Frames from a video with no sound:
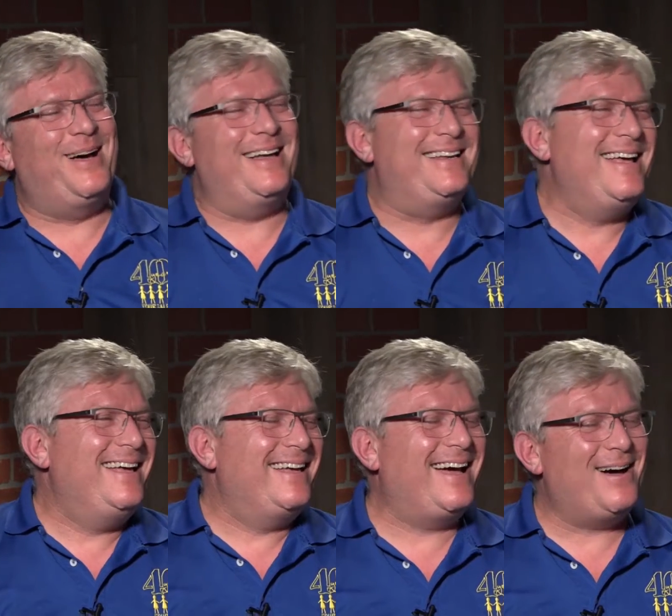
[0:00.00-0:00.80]
But
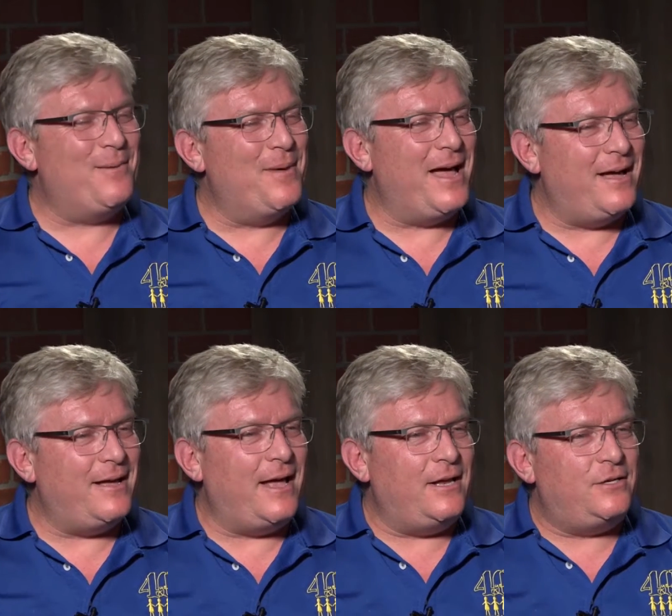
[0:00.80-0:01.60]

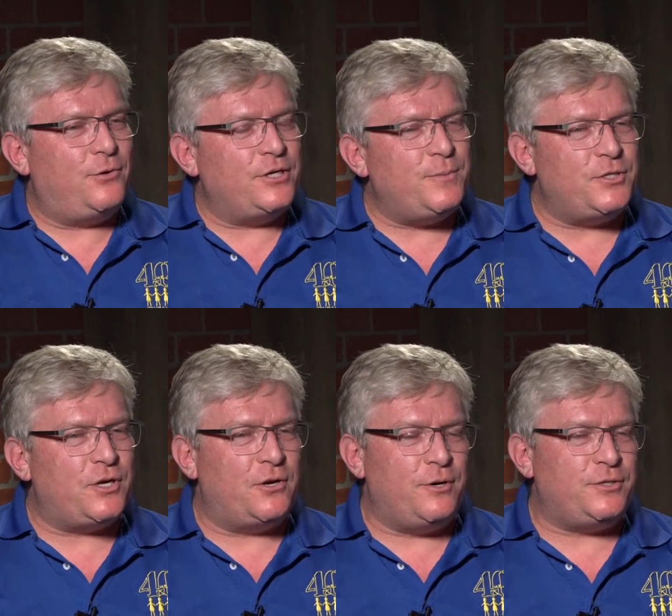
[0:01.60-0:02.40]

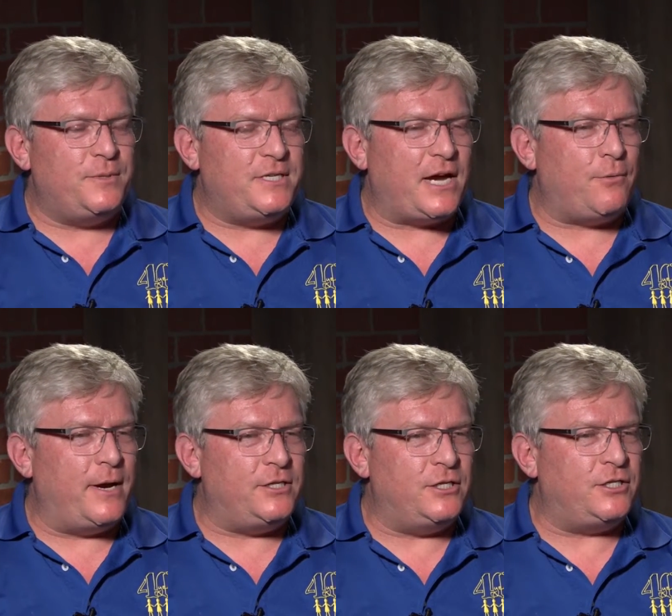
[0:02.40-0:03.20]
Christmas
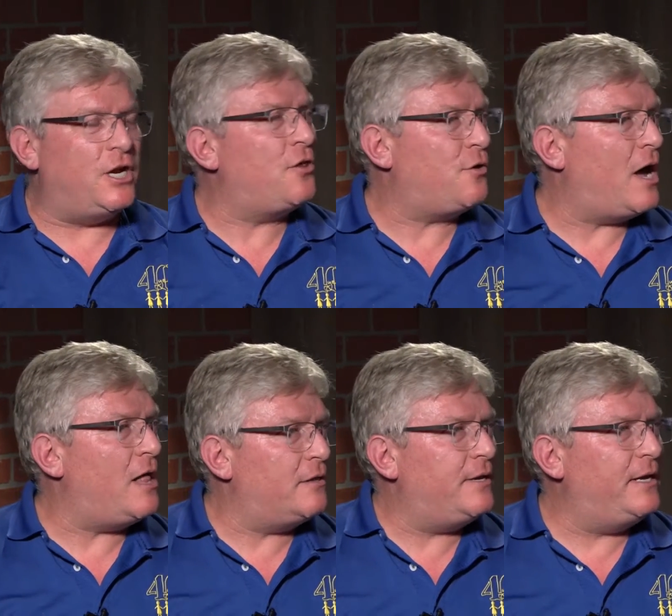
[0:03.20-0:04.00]
decorations and other
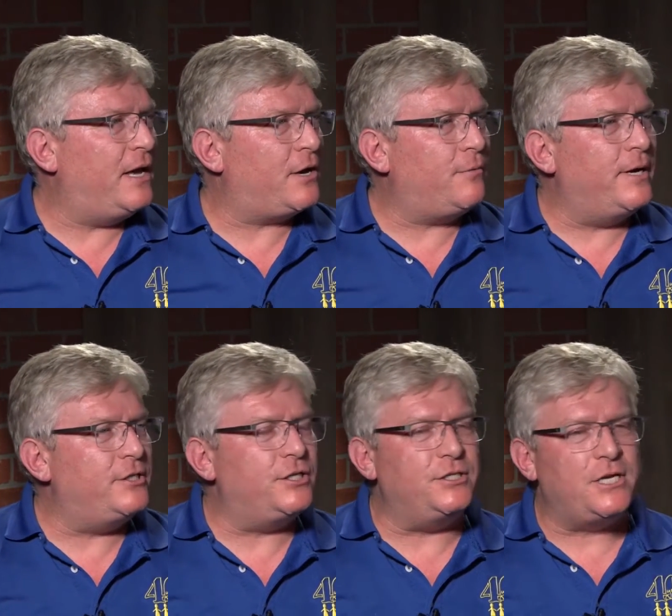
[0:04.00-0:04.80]
holiday
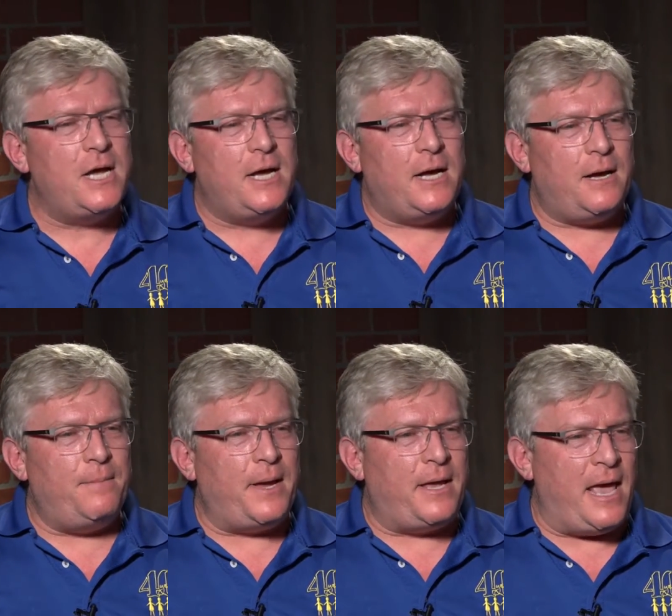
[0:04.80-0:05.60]
decorations
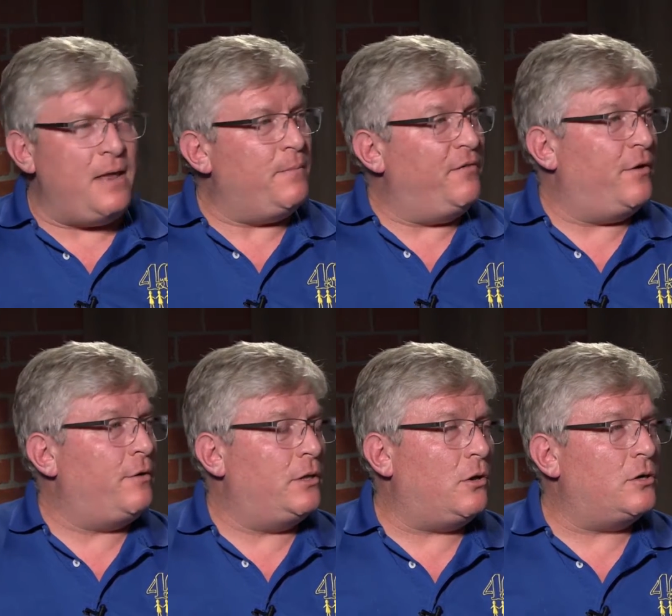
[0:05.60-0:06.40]
can be
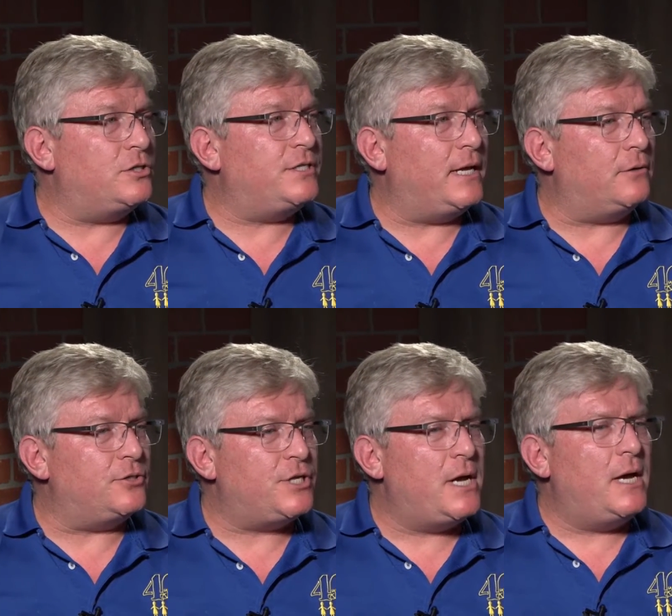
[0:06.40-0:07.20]
very large
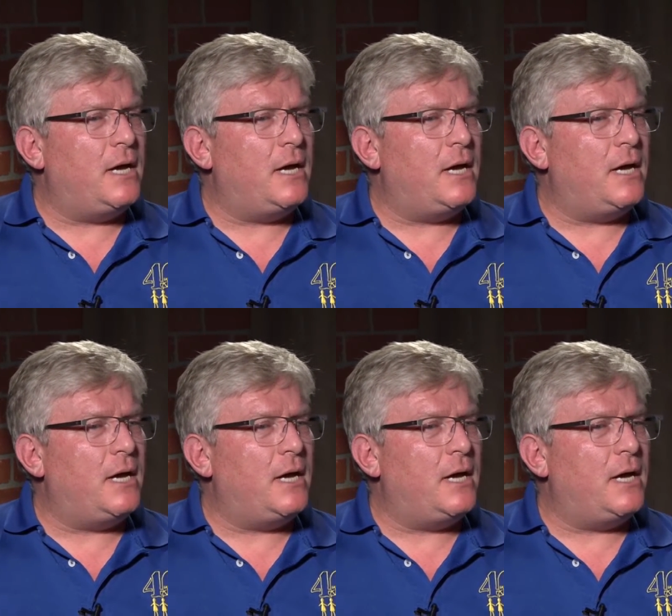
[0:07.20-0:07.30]
sellers.